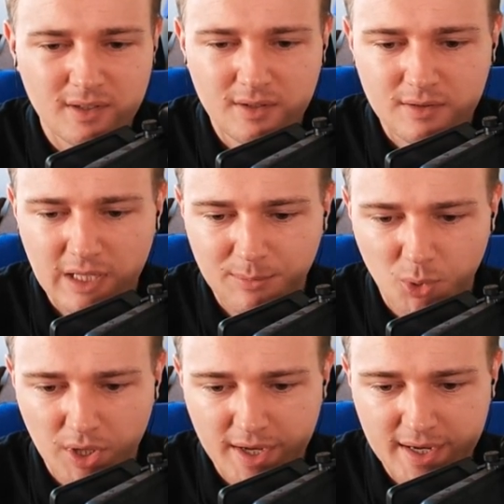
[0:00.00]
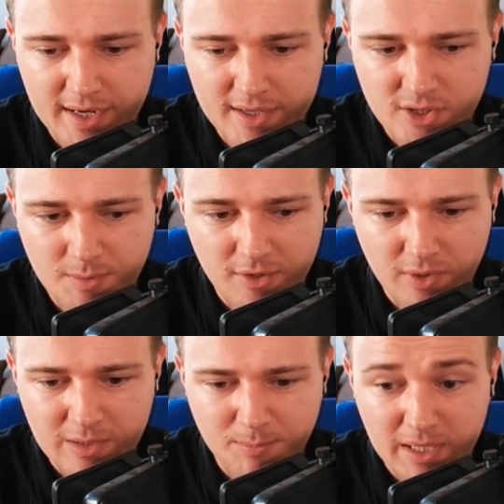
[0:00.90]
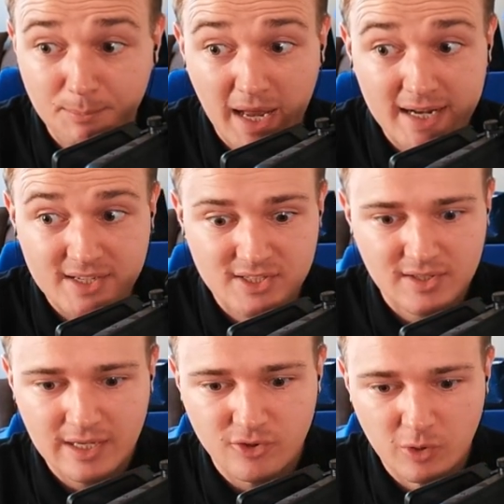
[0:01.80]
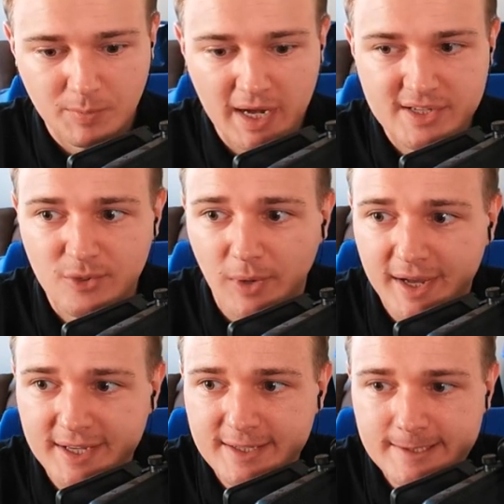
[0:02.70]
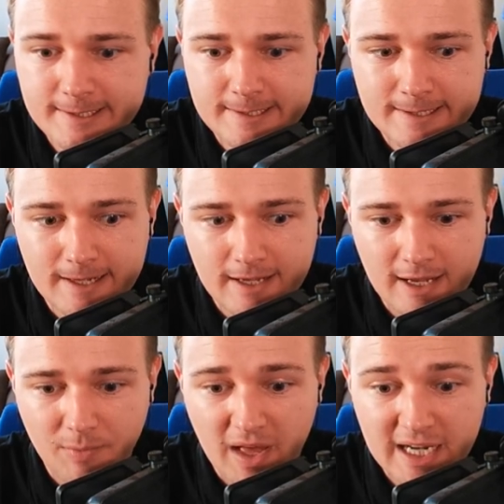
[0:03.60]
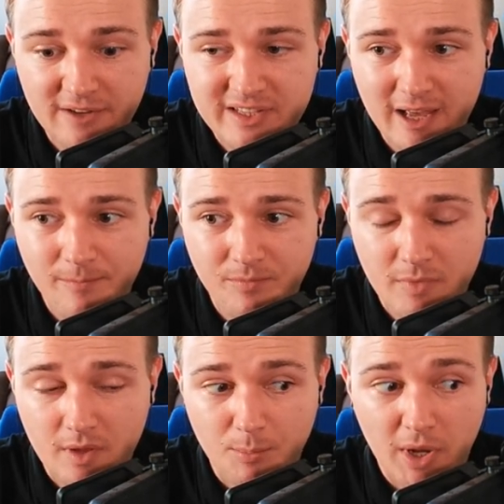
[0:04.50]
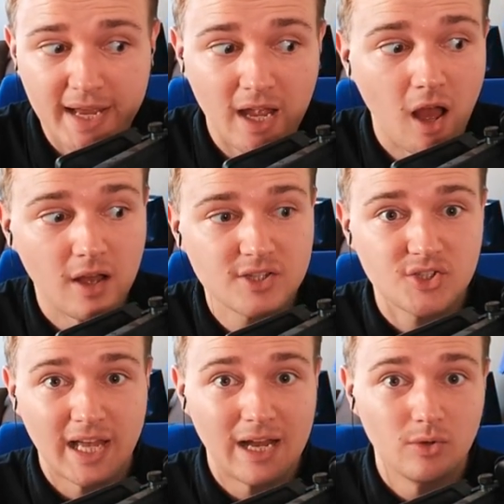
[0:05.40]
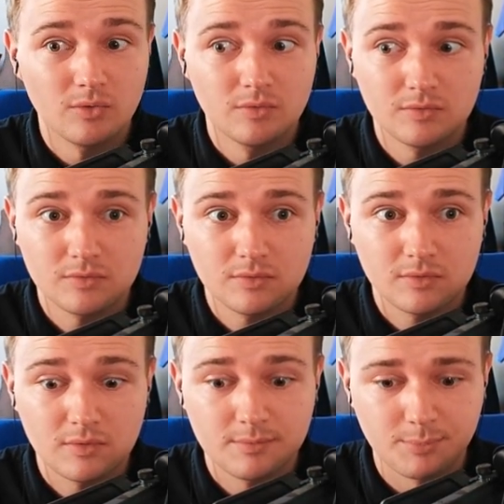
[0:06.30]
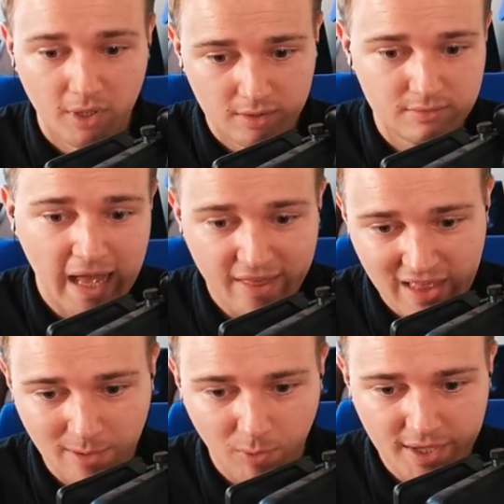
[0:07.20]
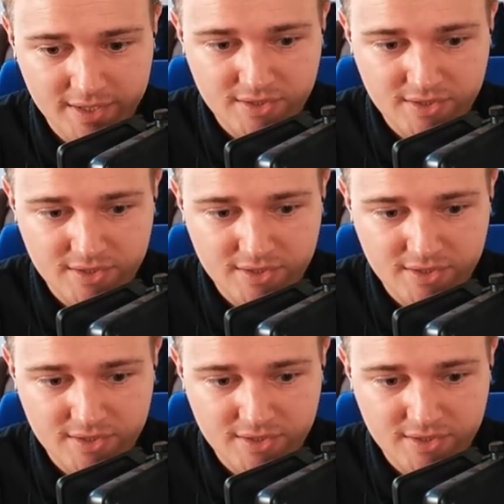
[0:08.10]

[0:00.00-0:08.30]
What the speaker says: They played... Somebody I thought they beat Palace. They drew Palace away. That leaves them playing us now, but at their place.